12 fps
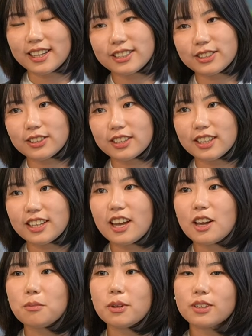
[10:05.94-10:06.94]
actually
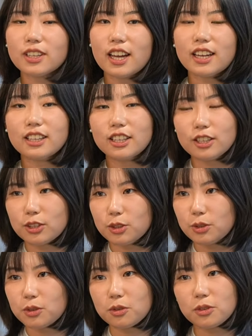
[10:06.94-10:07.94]
oh, because I new. need
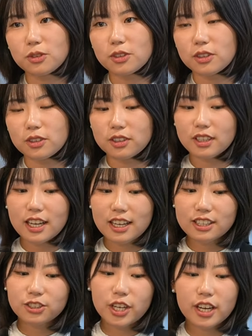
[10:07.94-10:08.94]
to
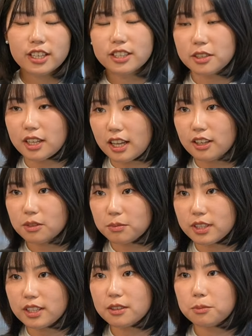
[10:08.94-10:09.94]
change a lot of
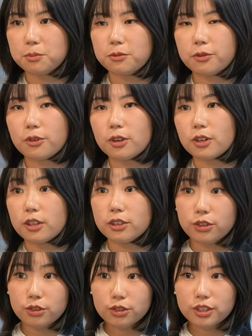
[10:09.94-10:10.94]
things for
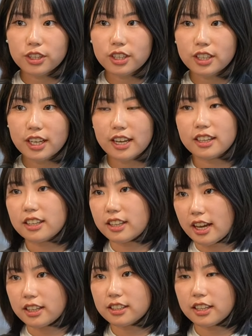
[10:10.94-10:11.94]
user okay. and the
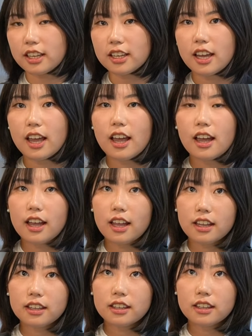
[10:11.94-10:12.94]
testing. Okay.
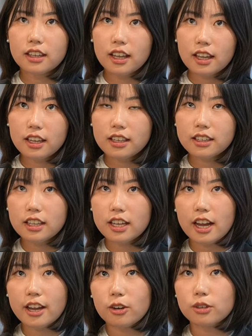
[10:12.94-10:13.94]
And then
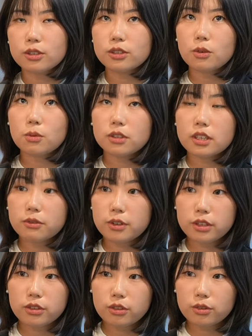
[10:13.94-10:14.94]
I also want to
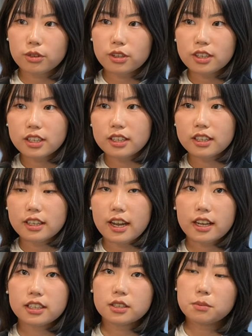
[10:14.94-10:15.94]
renew
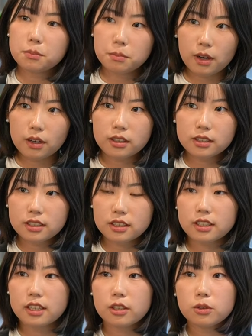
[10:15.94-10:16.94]
next month,
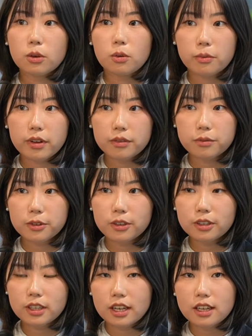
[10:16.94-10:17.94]

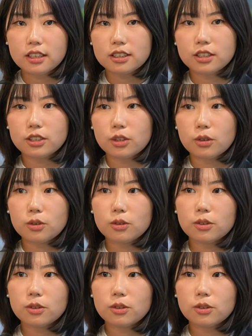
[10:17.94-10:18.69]
November. So